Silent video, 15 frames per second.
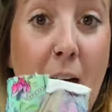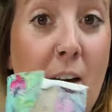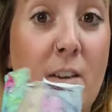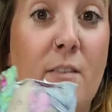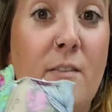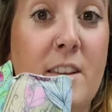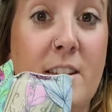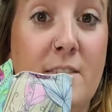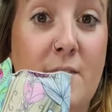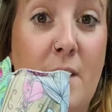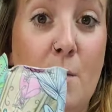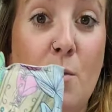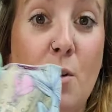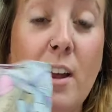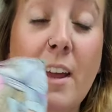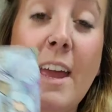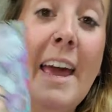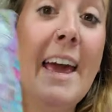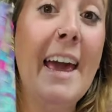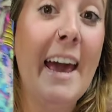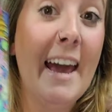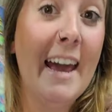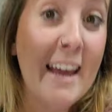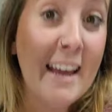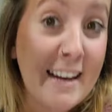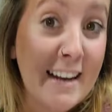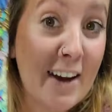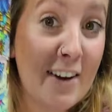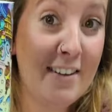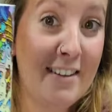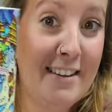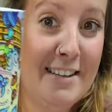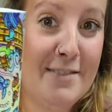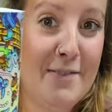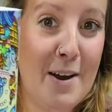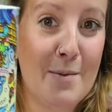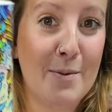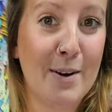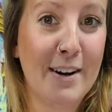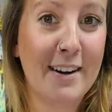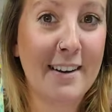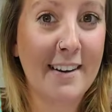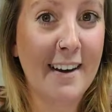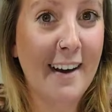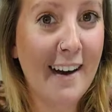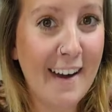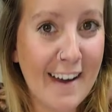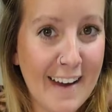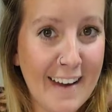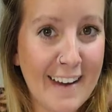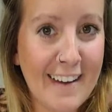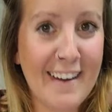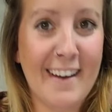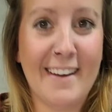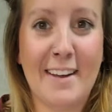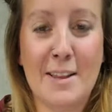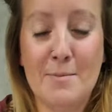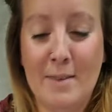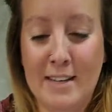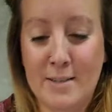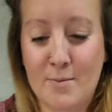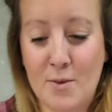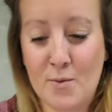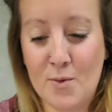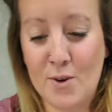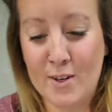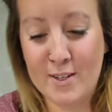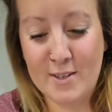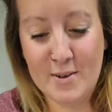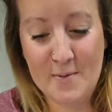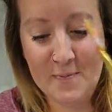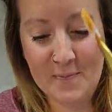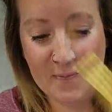out of this fabric and out of this fabric. I got the best of both worlds.